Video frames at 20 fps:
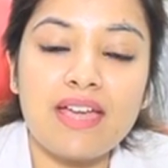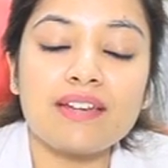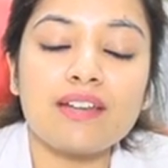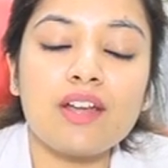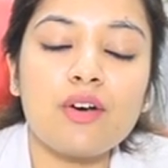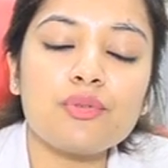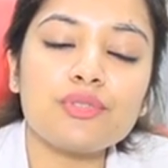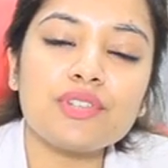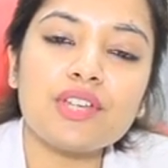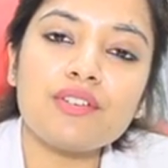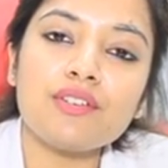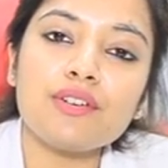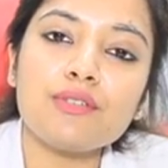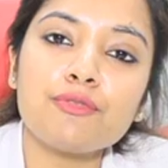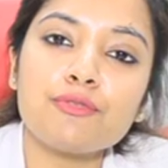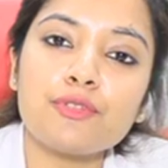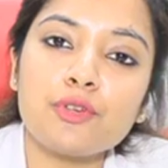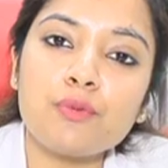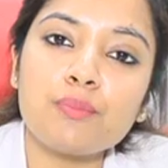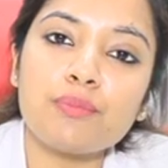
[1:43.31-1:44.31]
Now, there are a
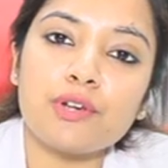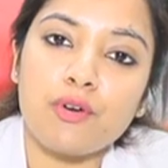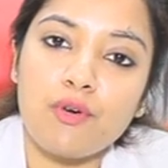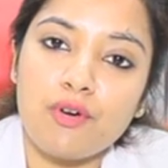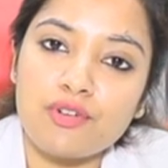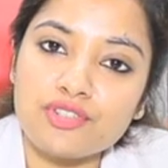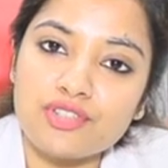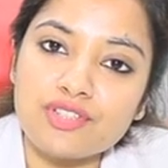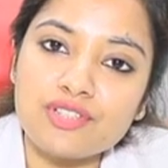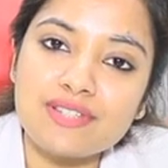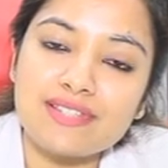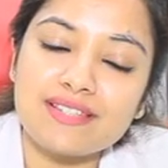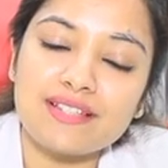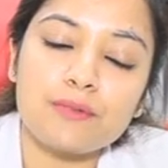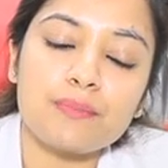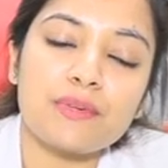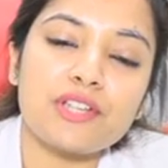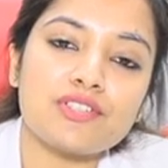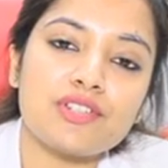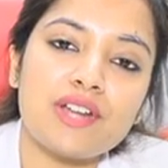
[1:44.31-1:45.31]
few precautions that
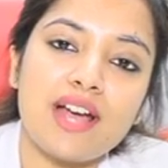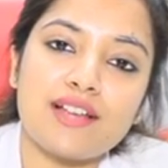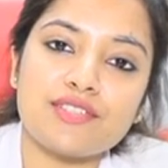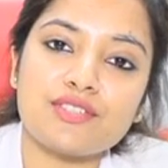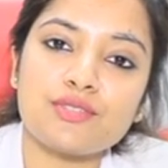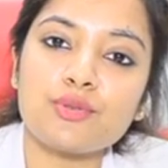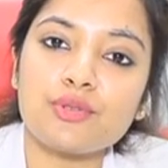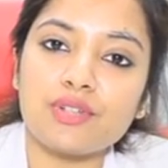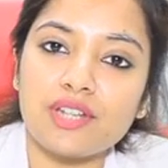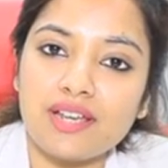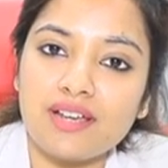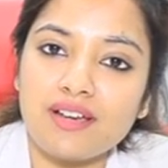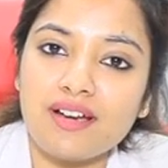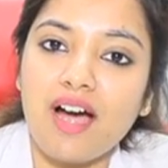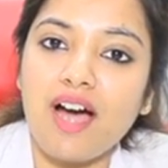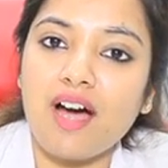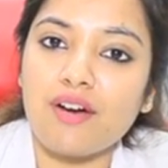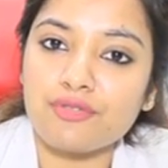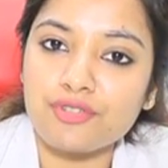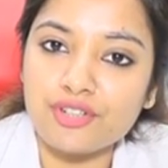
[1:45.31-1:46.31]
a patient has to take
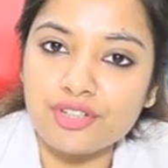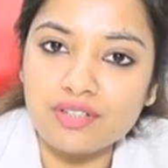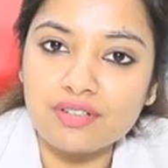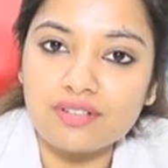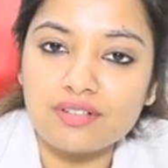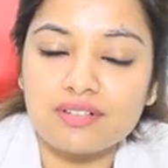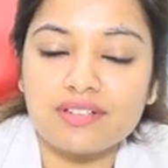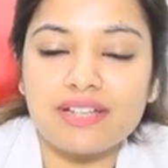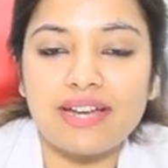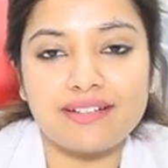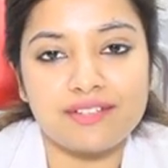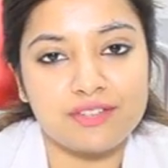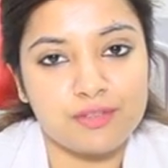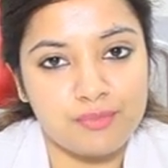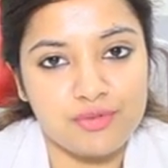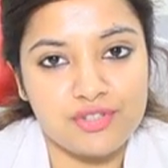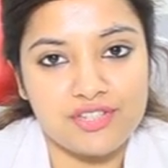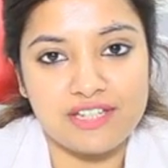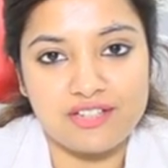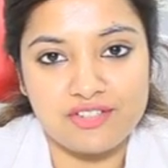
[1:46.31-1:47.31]
after getting the
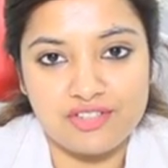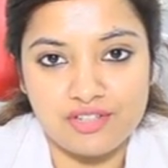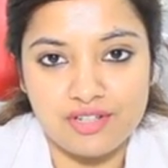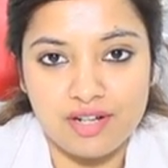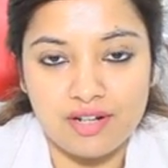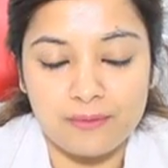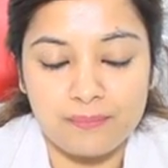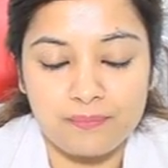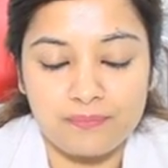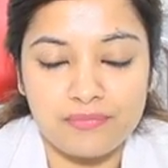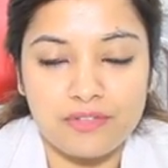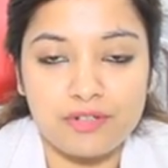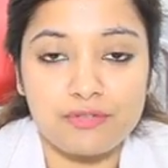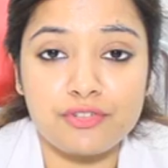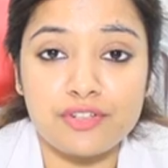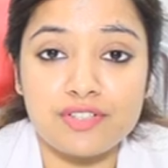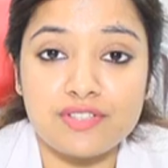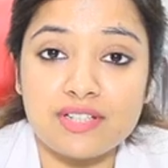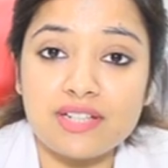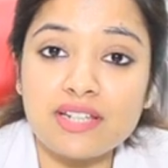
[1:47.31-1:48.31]
procedure done.
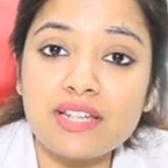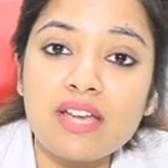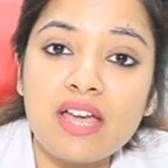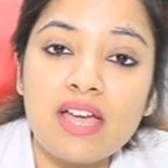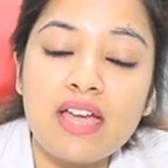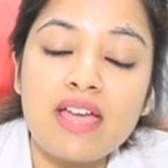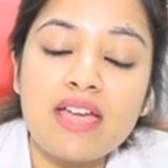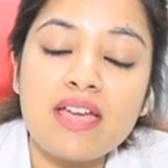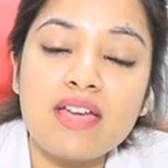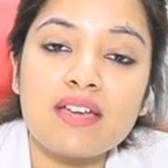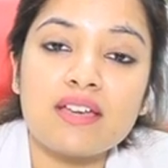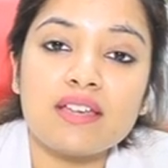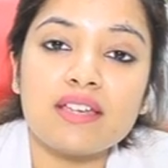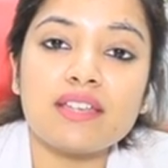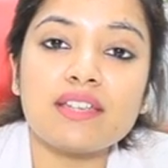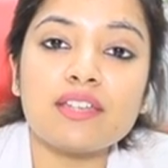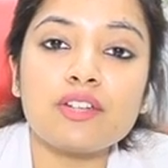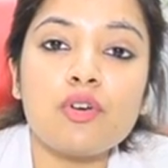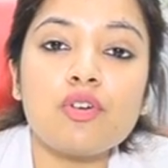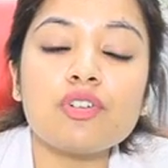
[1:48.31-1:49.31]
Firstly,
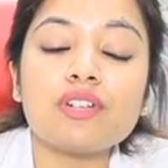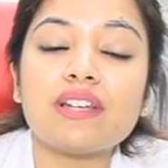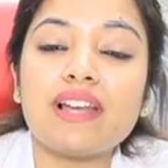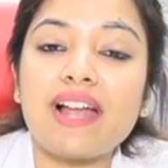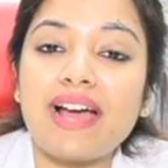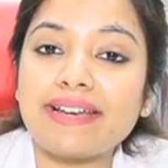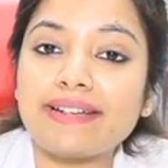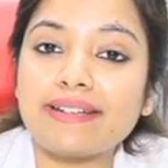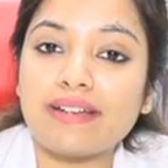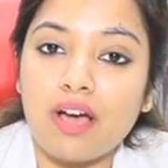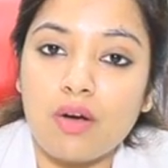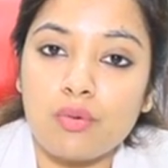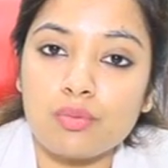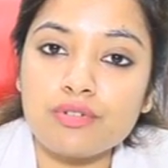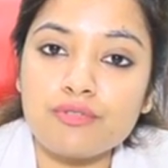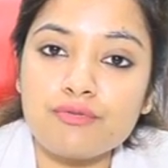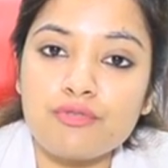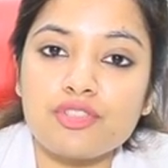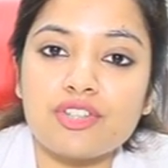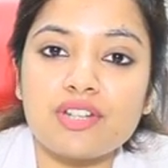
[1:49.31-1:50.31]
he cannot lie
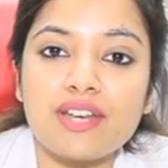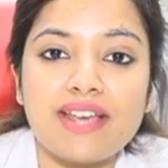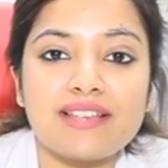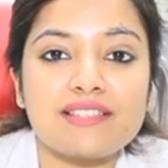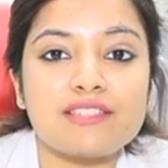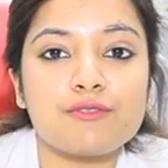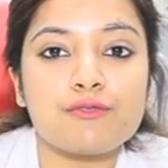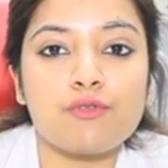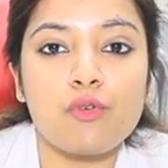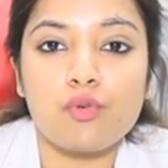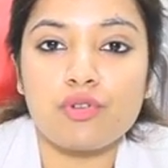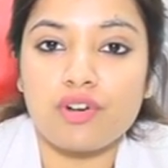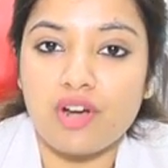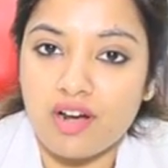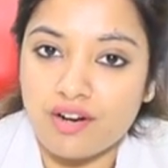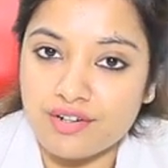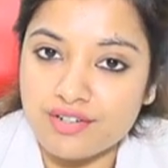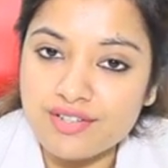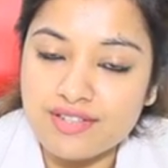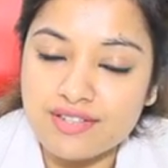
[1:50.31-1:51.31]
down for the next 4
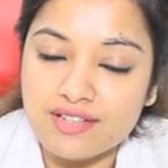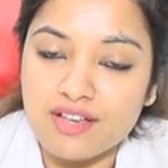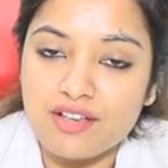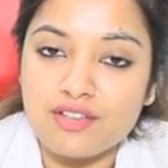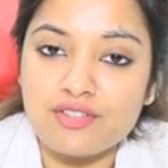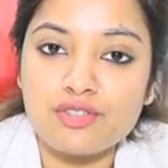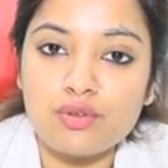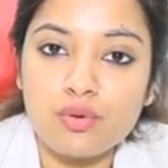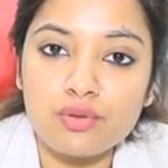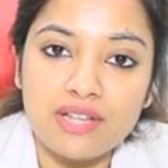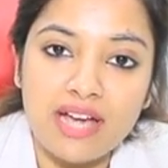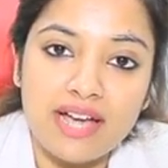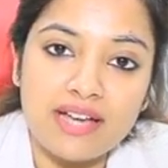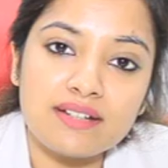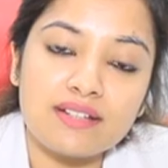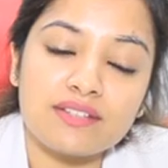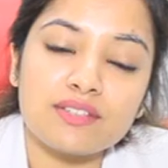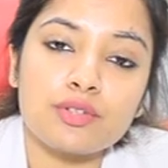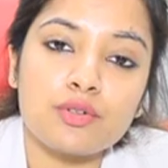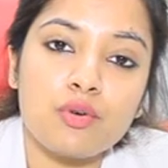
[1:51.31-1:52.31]
hours so
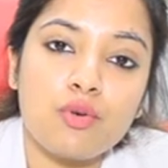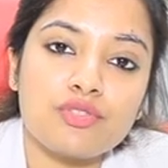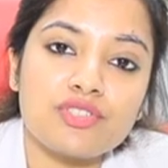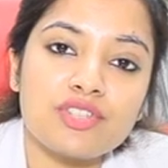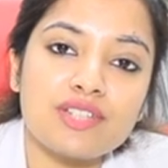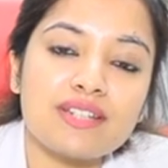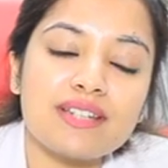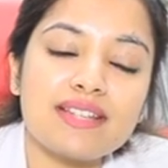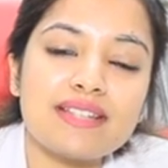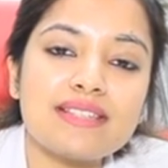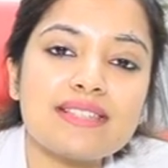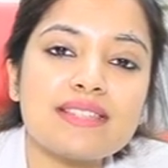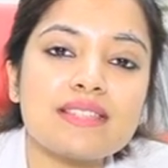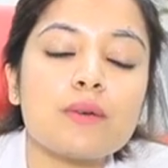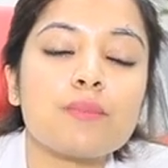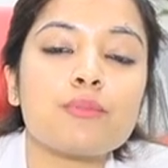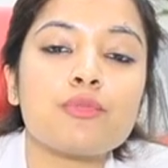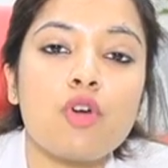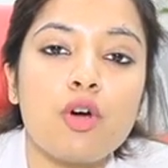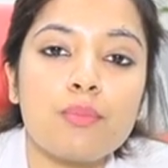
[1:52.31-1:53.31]
that the toxin is
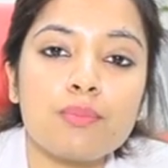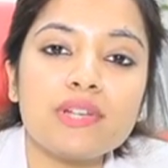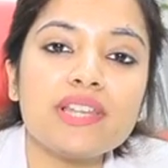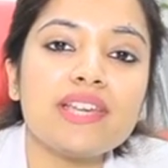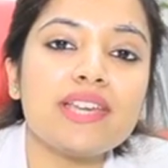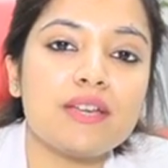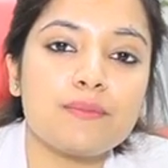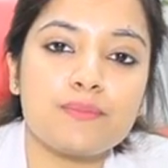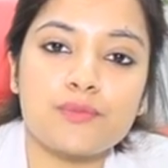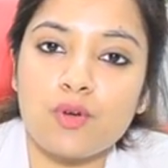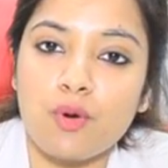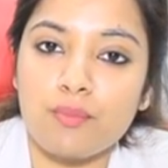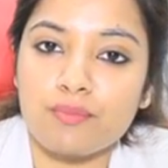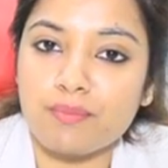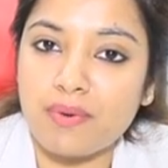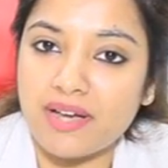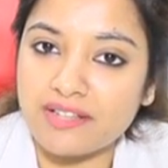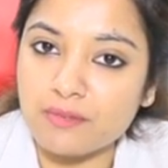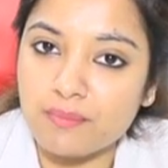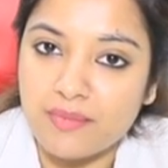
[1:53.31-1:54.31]
properly absorbed
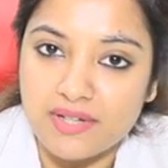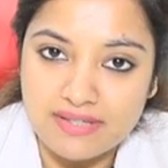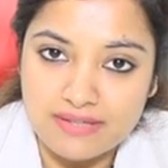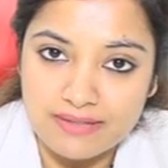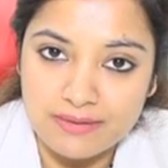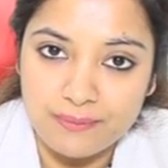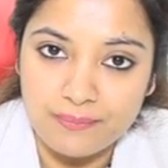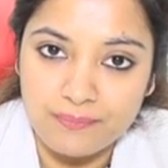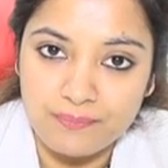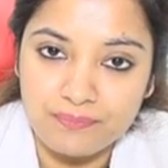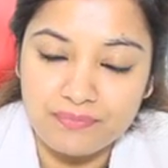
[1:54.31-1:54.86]
by the muscle.